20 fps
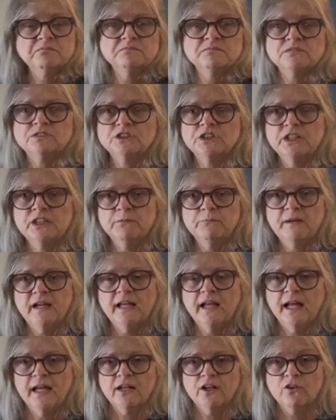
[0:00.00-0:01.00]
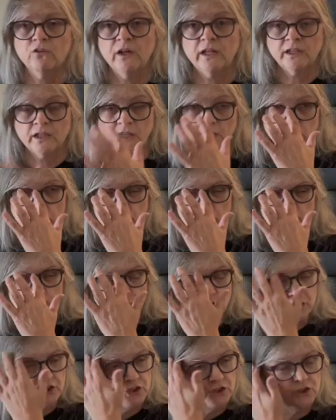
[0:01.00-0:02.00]
She had a great
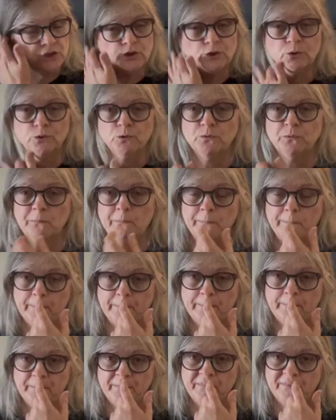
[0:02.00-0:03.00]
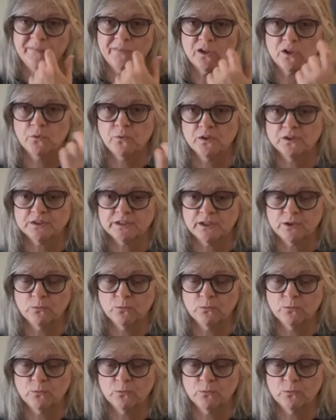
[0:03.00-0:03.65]
contribution to the quilting